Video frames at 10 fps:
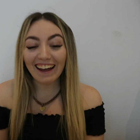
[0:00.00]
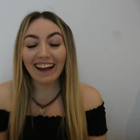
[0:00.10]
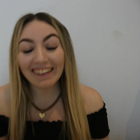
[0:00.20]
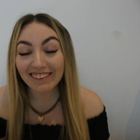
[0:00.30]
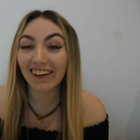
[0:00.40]

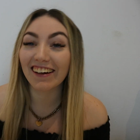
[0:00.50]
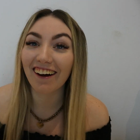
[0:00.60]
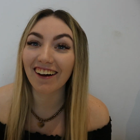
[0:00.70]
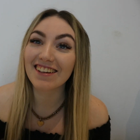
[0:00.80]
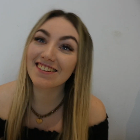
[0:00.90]
Anyway
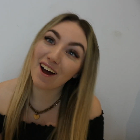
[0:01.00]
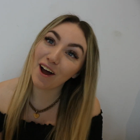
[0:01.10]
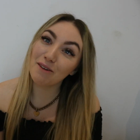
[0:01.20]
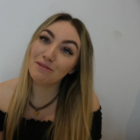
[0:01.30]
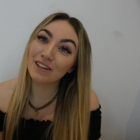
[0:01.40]
guys, I
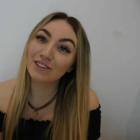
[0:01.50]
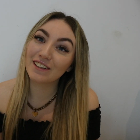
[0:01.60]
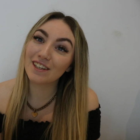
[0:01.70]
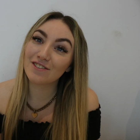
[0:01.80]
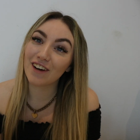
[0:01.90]
hope you
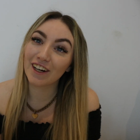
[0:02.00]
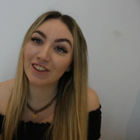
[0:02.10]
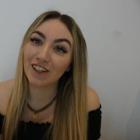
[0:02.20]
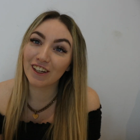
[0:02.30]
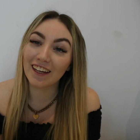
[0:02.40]
enjoyed this
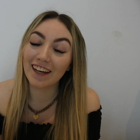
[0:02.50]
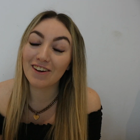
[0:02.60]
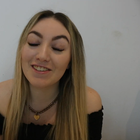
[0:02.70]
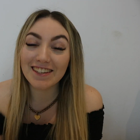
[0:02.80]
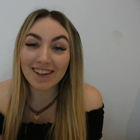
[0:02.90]
reaction and
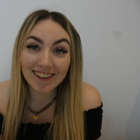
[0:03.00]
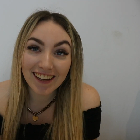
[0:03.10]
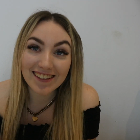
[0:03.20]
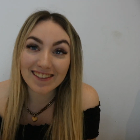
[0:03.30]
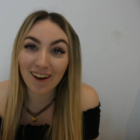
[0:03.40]
I'll see you
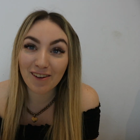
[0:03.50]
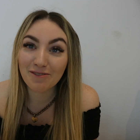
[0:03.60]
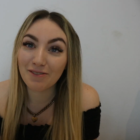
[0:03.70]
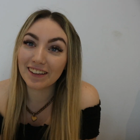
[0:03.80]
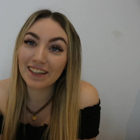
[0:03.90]
next time for my